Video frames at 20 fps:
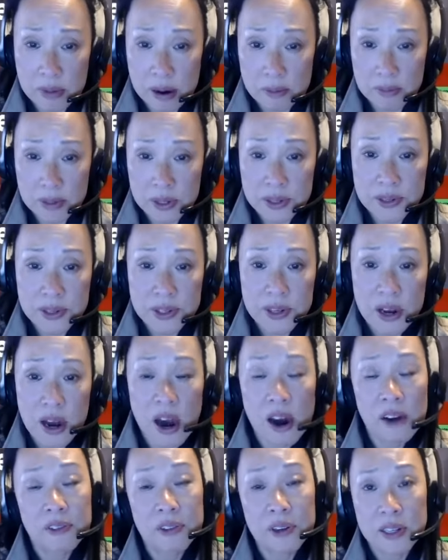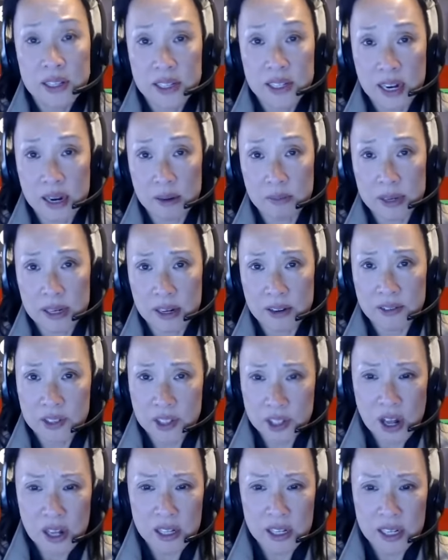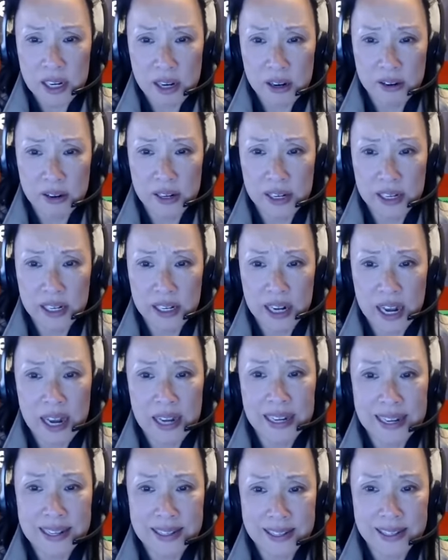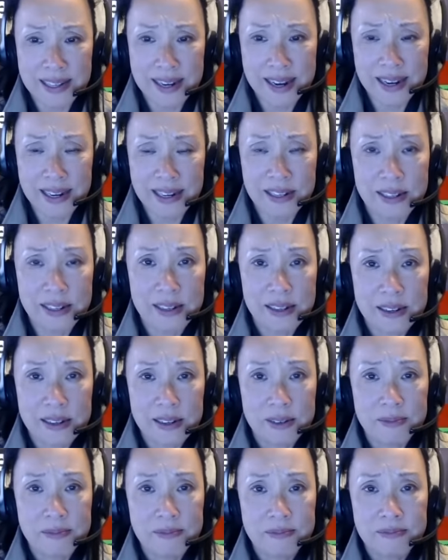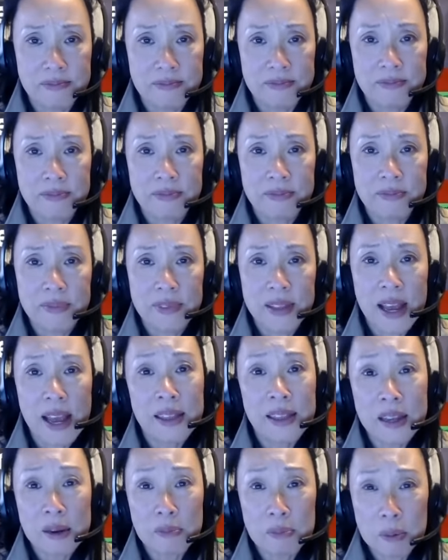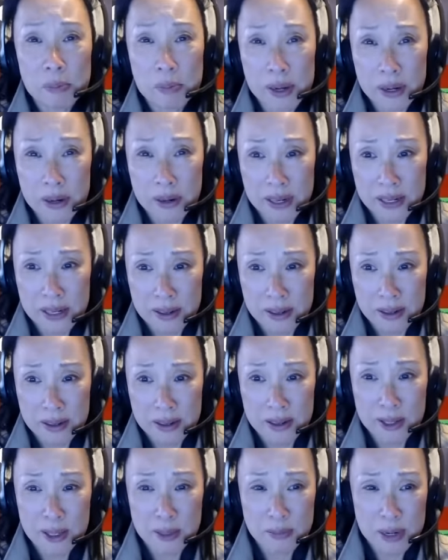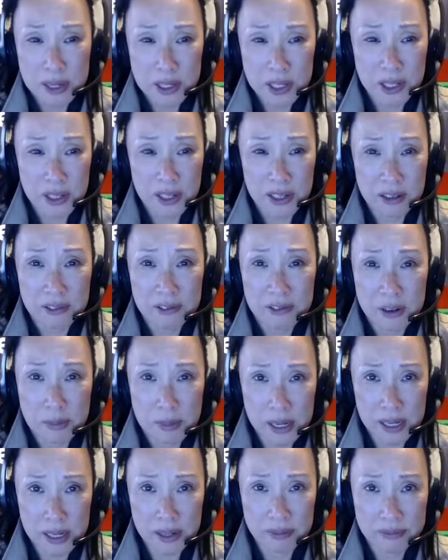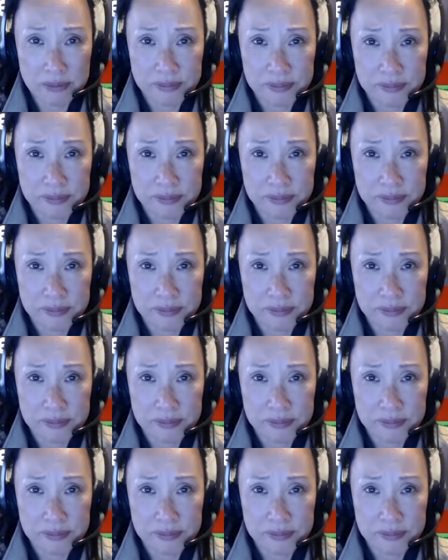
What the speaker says: members offered a statement of solidarity against hate, and they prepared it especially for me.